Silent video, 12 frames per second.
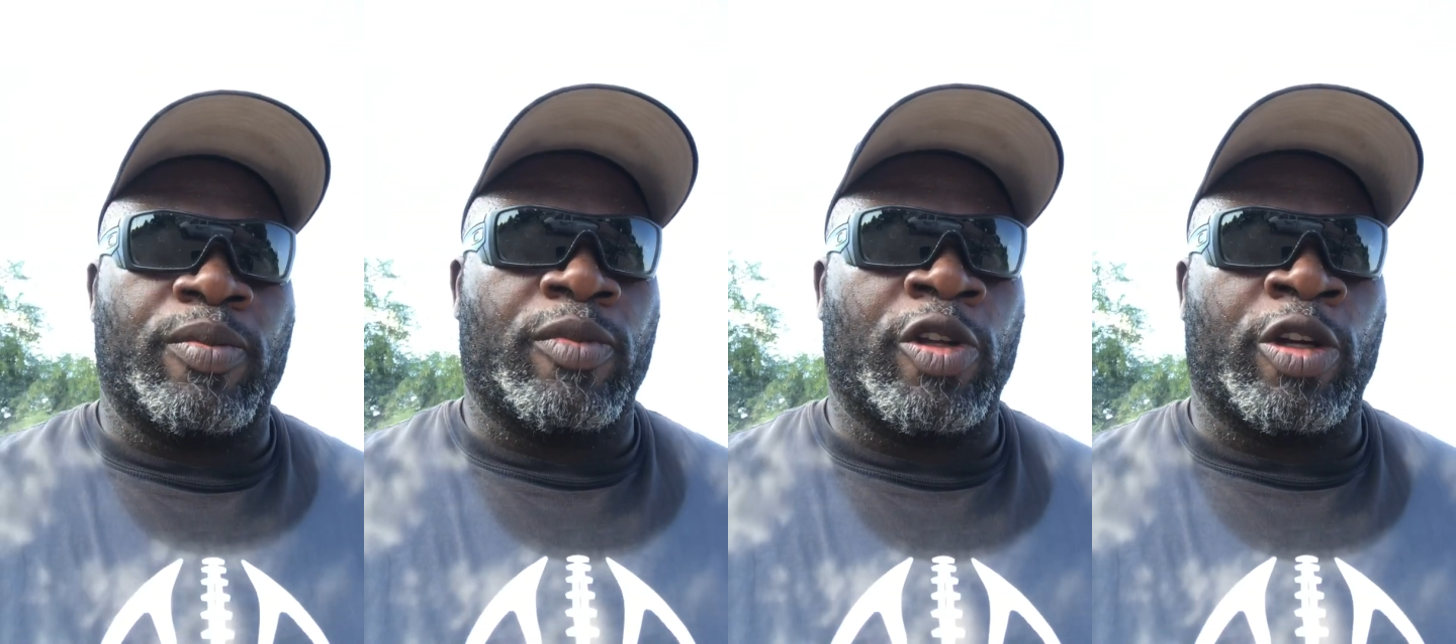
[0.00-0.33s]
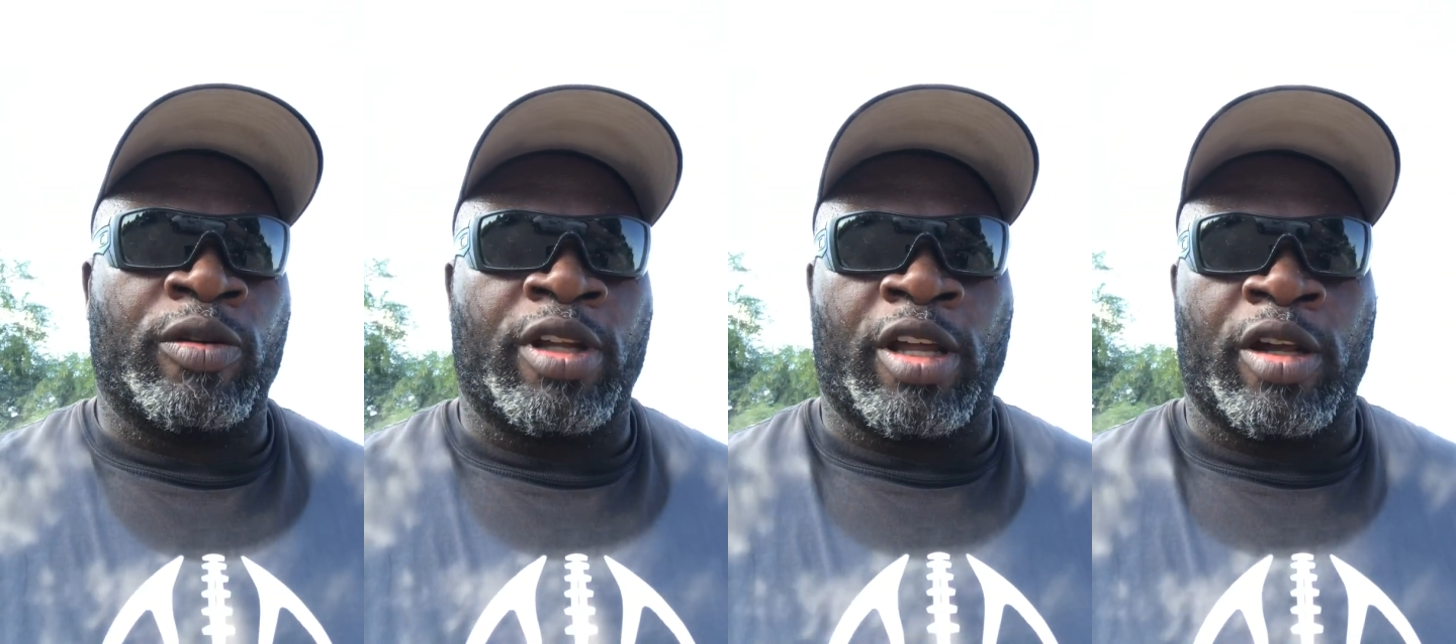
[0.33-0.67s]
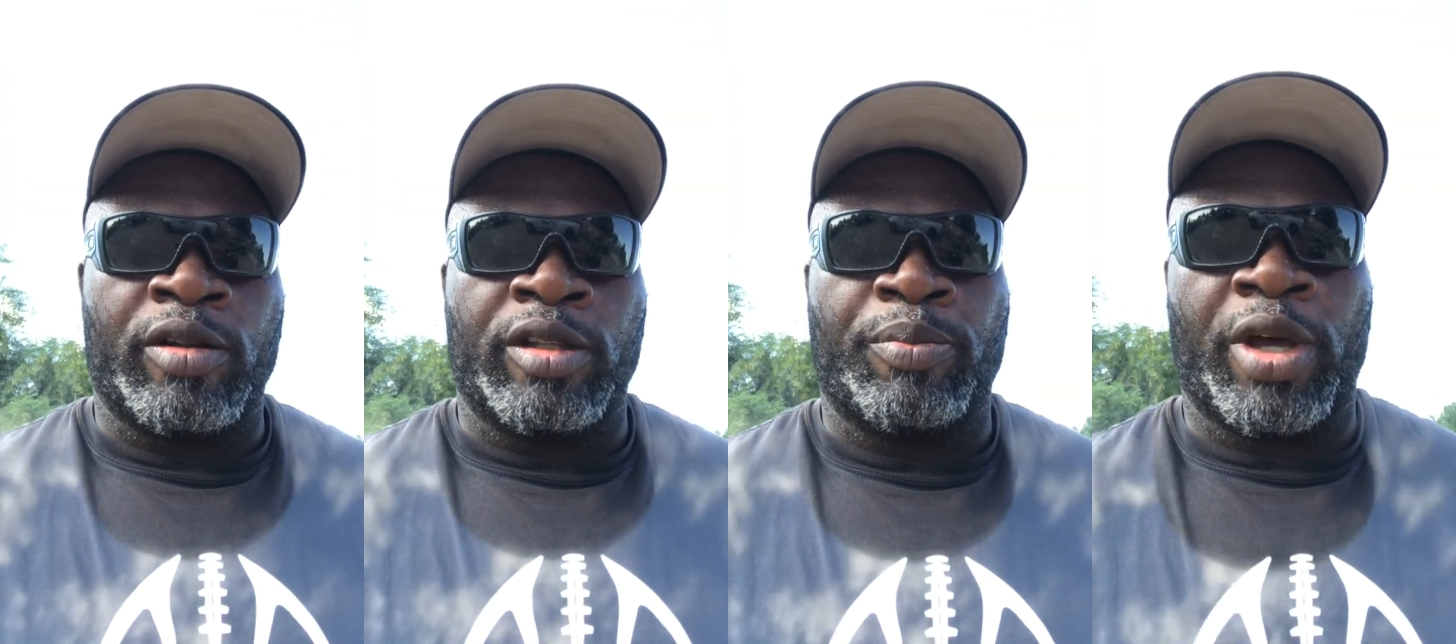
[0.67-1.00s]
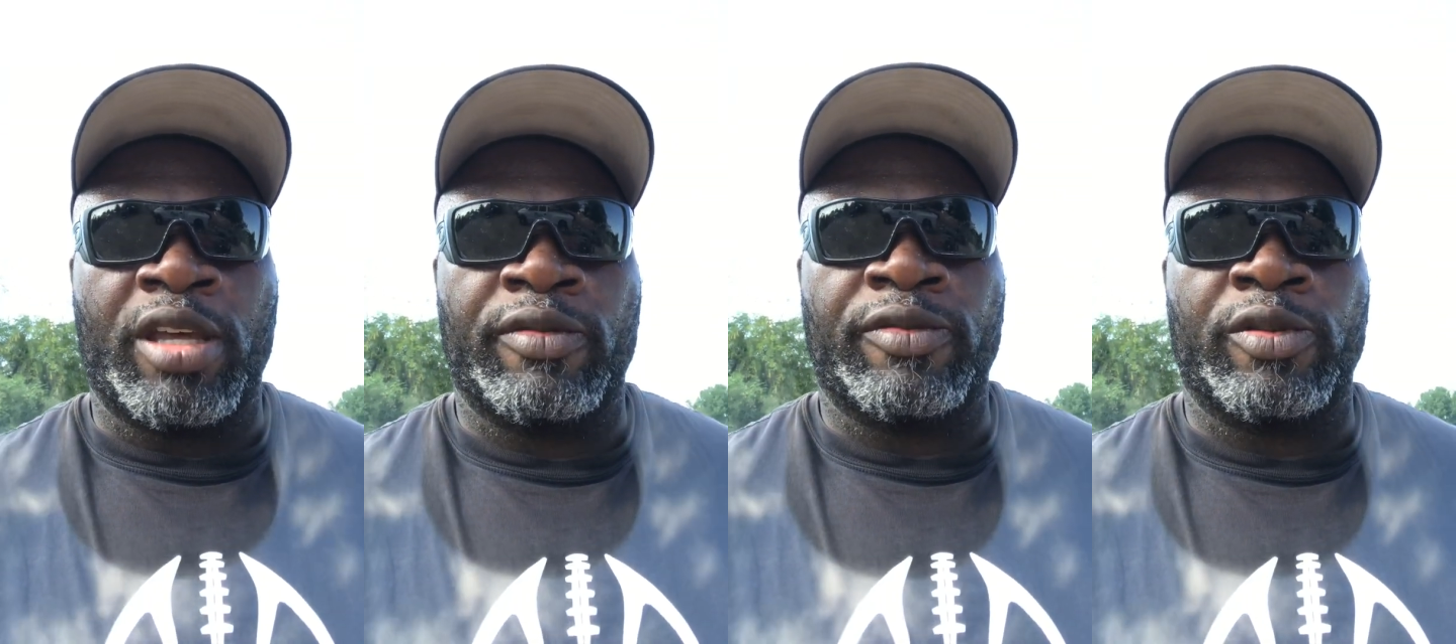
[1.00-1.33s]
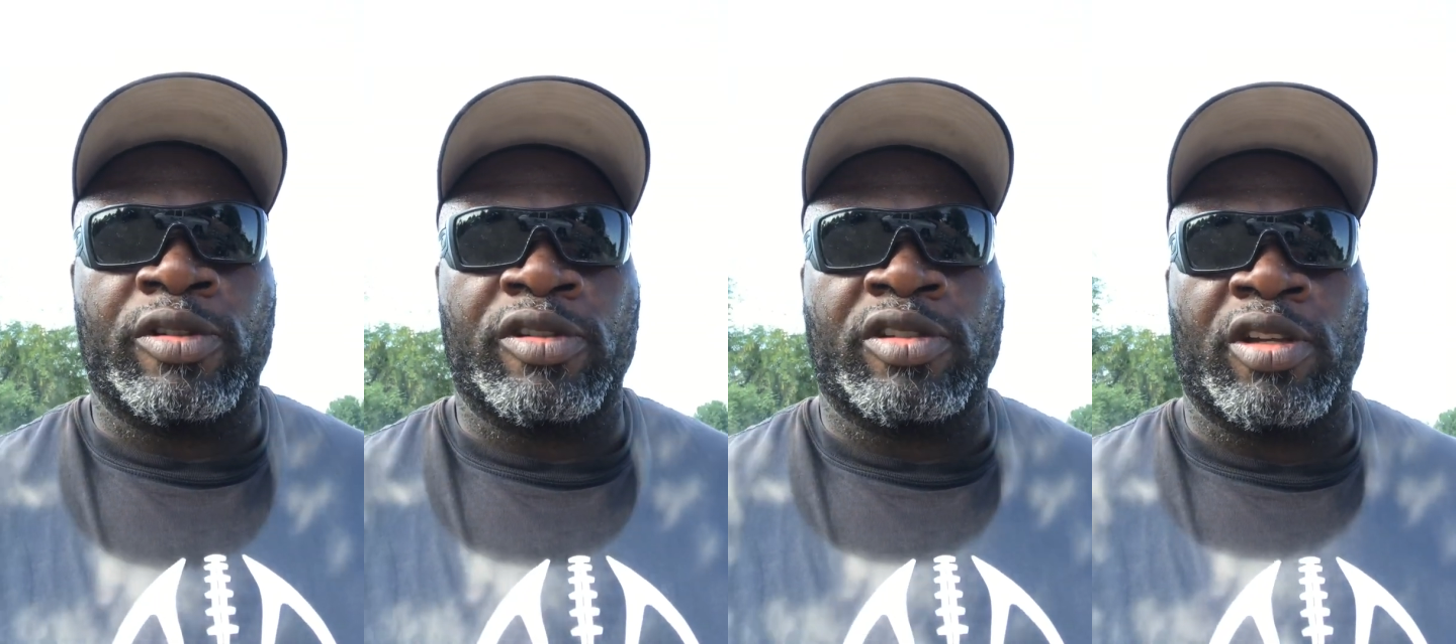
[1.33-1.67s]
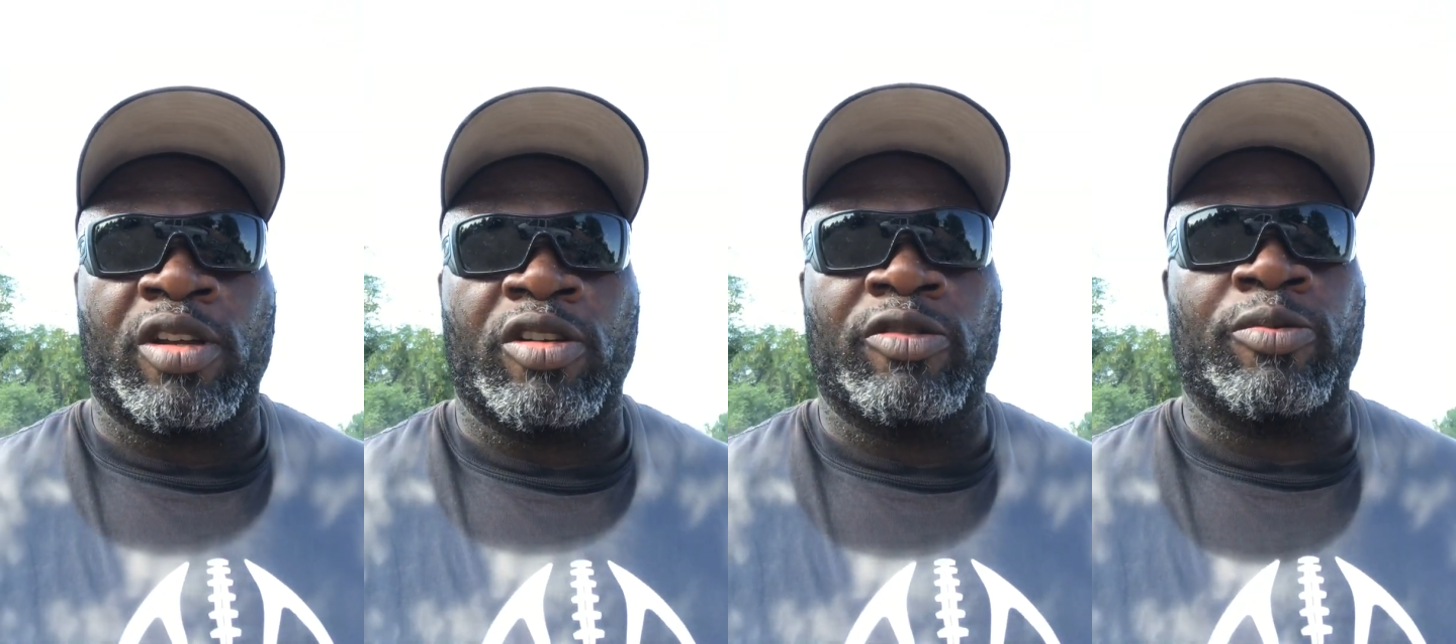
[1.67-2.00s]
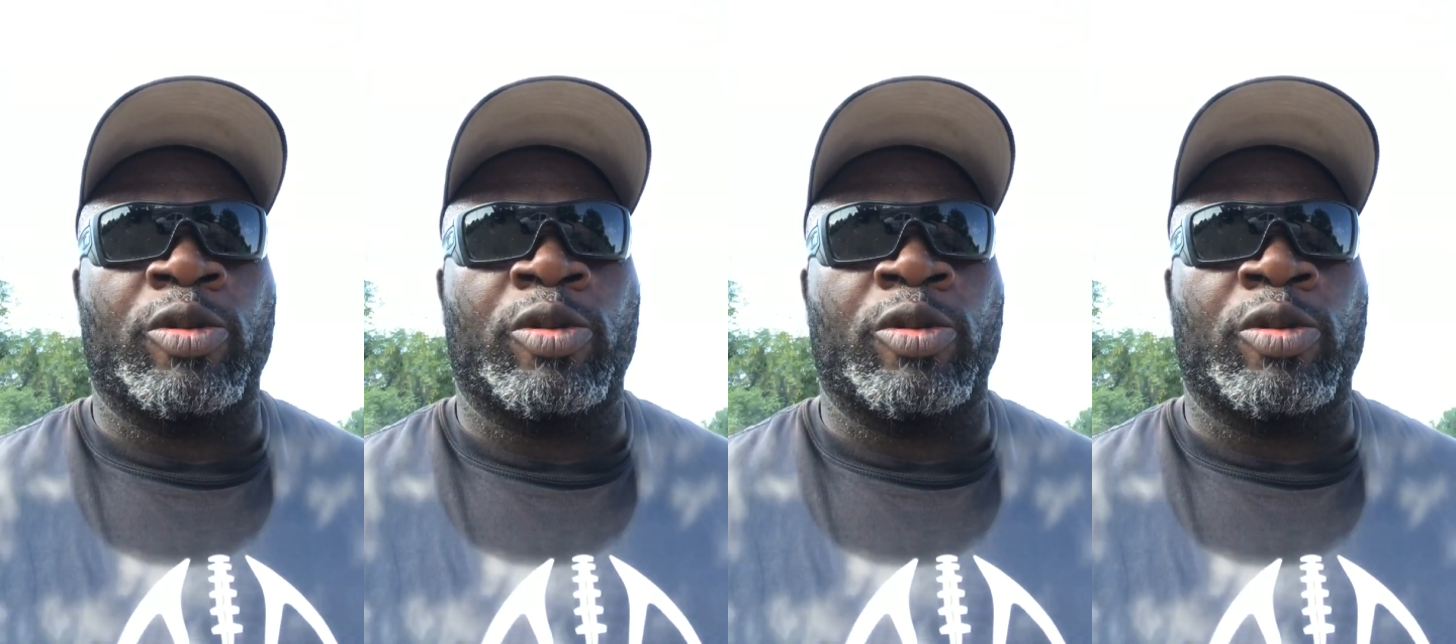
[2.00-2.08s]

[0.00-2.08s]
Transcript: not only pay for itself,